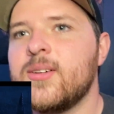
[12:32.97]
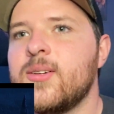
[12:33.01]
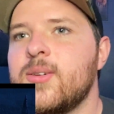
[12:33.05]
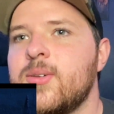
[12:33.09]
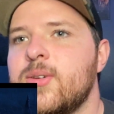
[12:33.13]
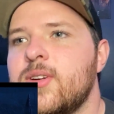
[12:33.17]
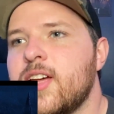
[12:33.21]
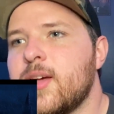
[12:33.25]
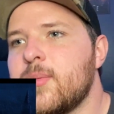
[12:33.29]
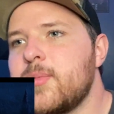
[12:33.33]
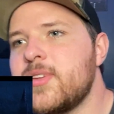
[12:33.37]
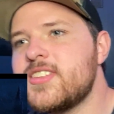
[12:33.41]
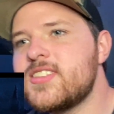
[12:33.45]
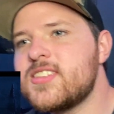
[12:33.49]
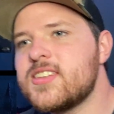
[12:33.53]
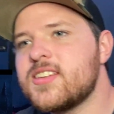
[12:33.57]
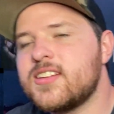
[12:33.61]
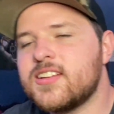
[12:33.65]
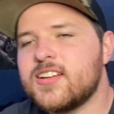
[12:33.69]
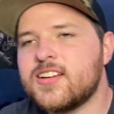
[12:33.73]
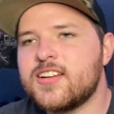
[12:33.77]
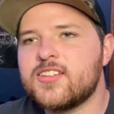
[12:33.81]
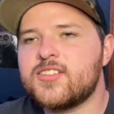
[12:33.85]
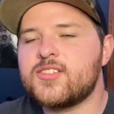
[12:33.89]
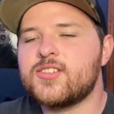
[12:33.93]
Who'd I be
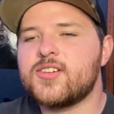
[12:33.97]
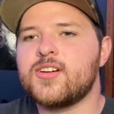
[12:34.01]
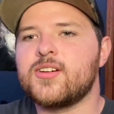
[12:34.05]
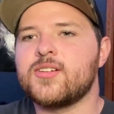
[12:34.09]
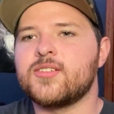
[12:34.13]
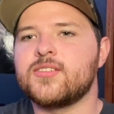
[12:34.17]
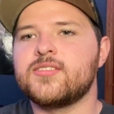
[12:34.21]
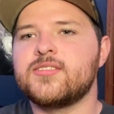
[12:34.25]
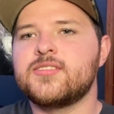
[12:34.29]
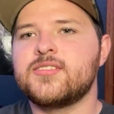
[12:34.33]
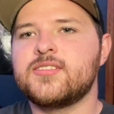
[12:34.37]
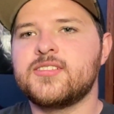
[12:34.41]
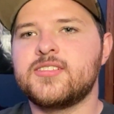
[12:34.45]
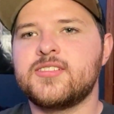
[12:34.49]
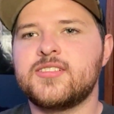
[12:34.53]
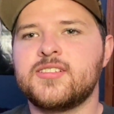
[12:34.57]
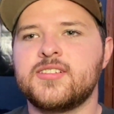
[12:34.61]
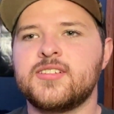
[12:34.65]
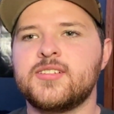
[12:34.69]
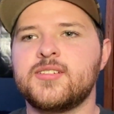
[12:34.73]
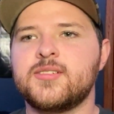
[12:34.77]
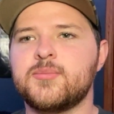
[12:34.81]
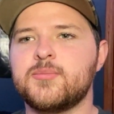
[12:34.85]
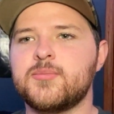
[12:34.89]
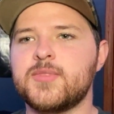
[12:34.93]
sitting on the throne?
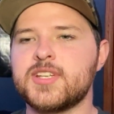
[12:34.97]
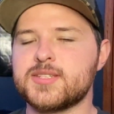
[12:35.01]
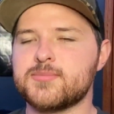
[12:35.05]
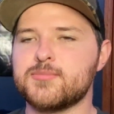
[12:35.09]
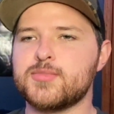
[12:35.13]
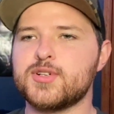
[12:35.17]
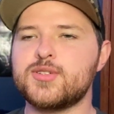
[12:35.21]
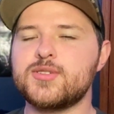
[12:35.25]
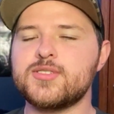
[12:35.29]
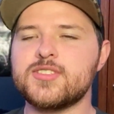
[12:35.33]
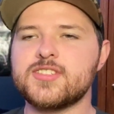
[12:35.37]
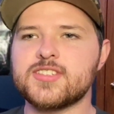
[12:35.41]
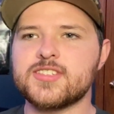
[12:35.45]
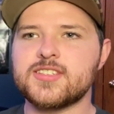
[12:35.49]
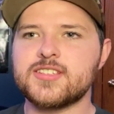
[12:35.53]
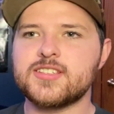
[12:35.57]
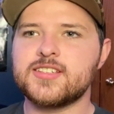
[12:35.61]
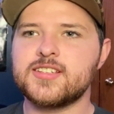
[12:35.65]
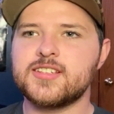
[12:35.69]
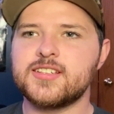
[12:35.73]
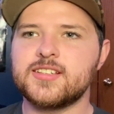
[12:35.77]
Miss Boots?